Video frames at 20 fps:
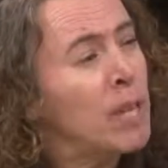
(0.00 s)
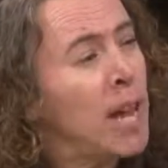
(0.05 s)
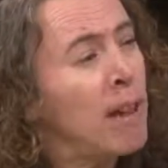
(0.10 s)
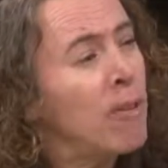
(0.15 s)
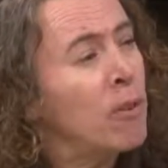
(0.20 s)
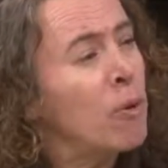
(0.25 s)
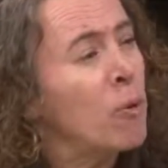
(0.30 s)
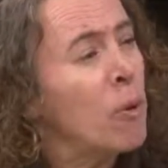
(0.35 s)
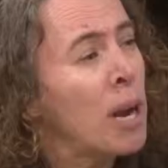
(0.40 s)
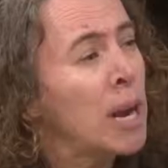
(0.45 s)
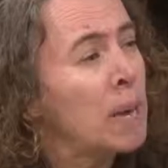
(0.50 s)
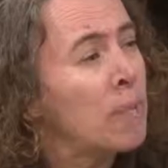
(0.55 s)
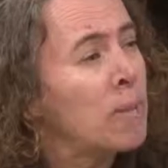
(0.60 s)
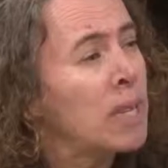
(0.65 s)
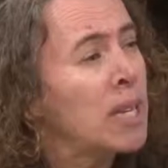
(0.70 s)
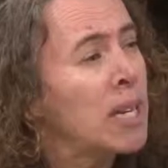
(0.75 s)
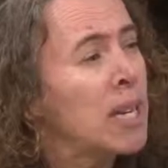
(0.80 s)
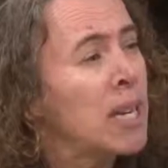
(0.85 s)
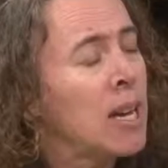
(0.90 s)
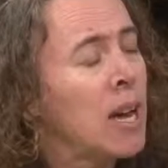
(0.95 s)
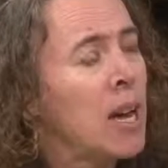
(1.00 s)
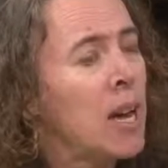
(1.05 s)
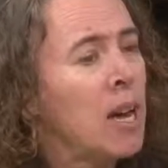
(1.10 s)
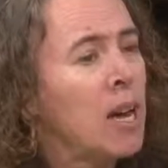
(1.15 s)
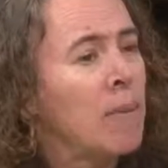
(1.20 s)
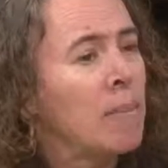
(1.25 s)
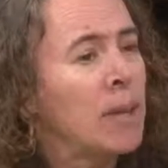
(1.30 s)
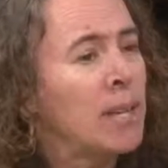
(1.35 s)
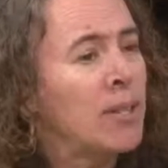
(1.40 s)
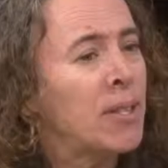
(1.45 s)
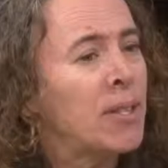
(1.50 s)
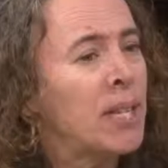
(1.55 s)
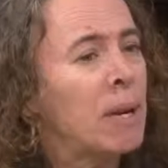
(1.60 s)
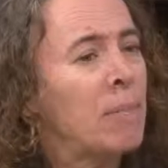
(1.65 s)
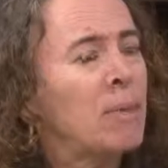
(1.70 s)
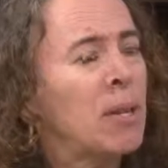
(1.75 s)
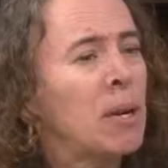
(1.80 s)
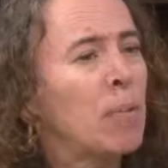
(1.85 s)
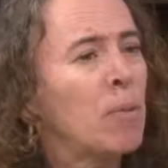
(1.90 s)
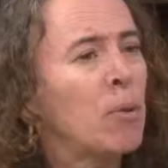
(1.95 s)
David Ramsey in
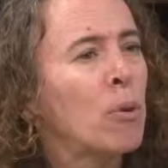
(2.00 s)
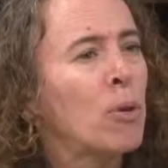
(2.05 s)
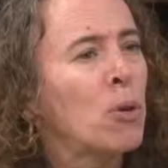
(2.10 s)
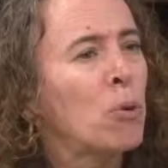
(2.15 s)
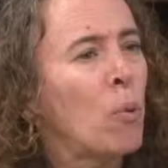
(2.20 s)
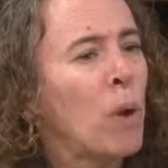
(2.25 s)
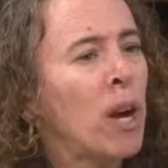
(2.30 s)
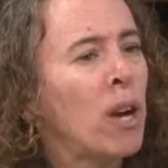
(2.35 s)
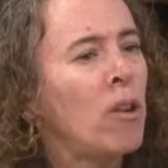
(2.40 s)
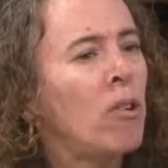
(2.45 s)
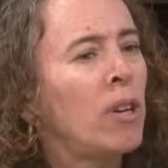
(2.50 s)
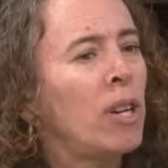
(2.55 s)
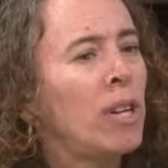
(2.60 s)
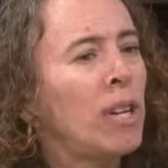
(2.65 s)
September as well,